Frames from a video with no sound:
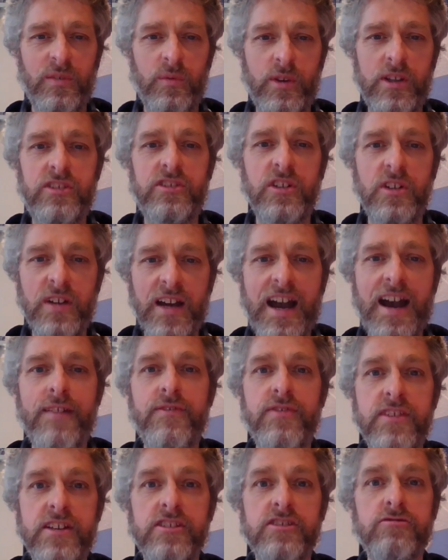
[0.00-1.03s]
we do
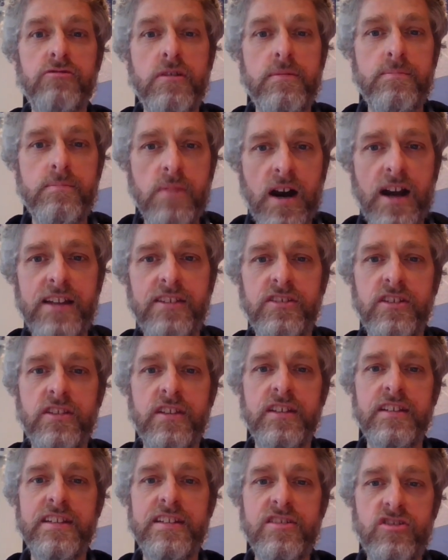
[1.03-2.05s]
have this reminder
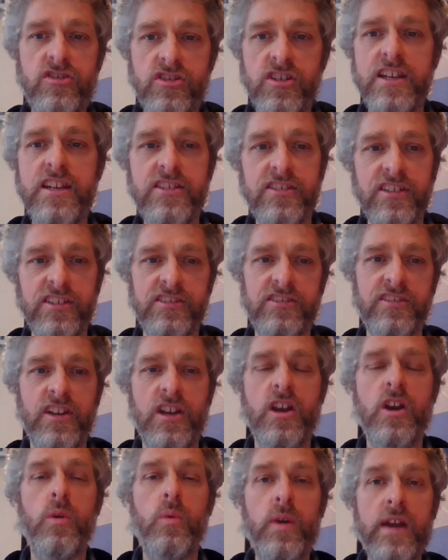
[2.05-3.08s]
that in Jesus,
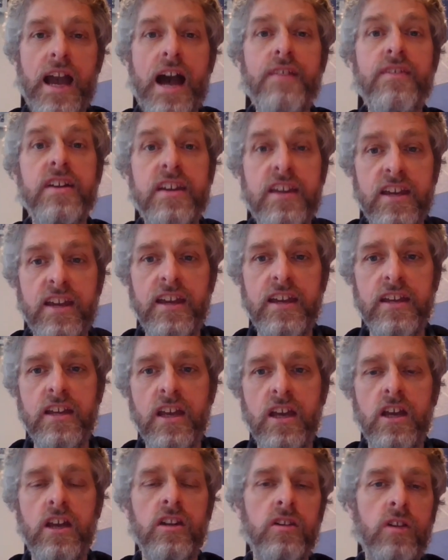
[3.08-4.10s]
we have a
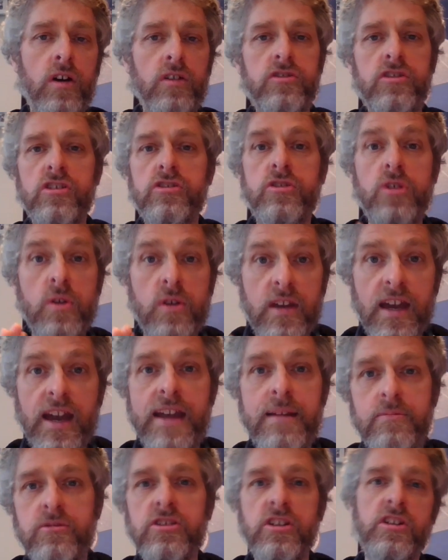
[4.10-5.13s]
king, not just who
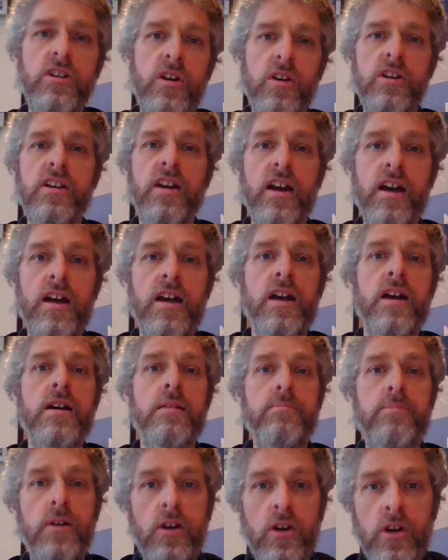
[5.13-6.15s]
came to conquer,
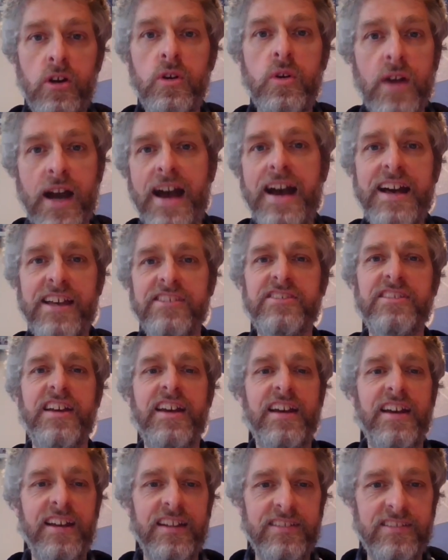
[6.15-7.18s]
but who has
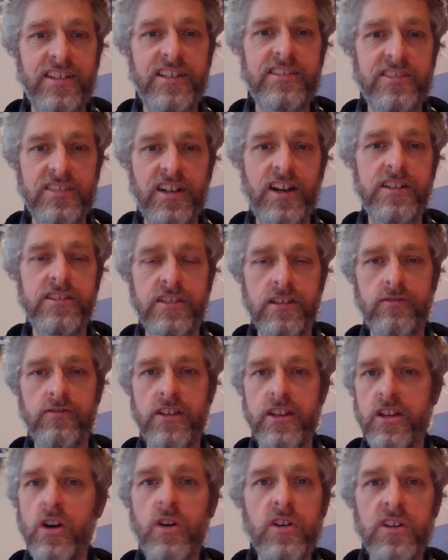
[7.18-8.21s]

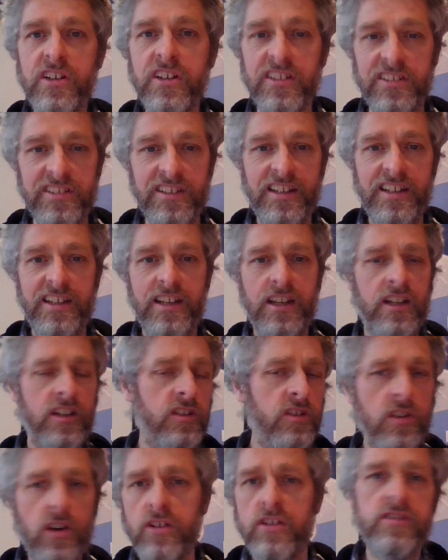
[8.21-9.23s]
decisively conquered,
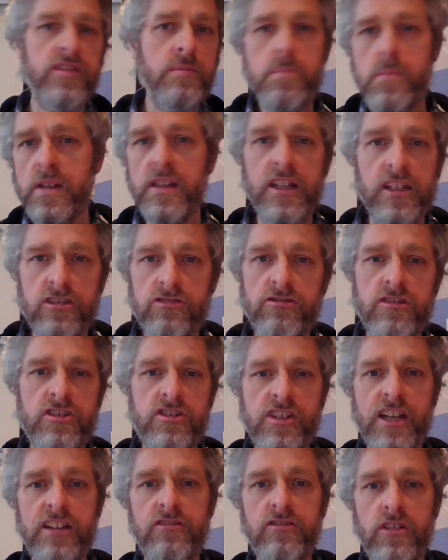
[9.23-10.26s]
not as a military
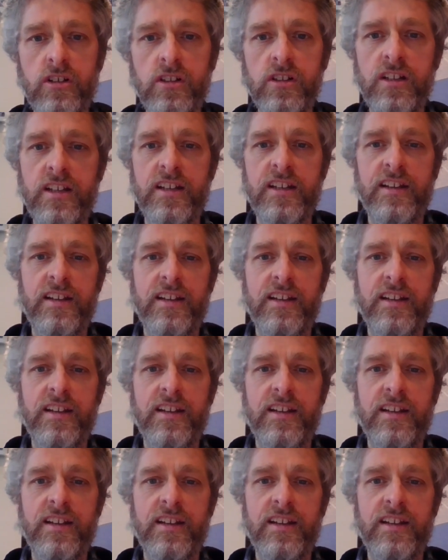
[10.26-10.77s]
general,